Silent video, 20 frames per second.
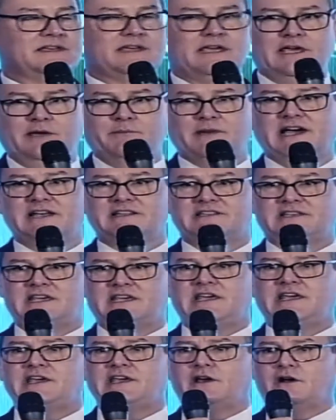
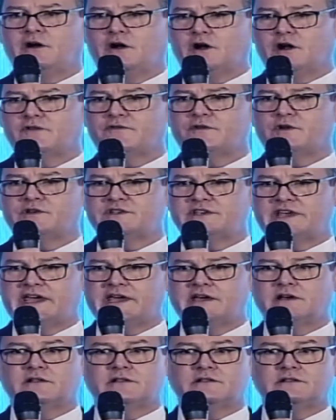MIT, Harvard,
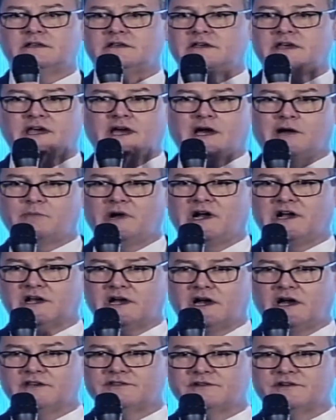Yale, among
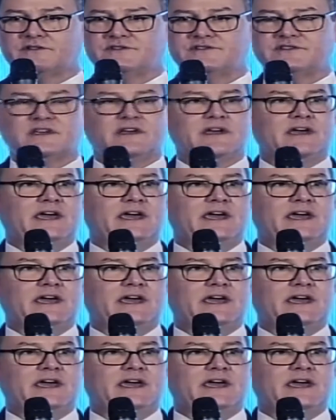others,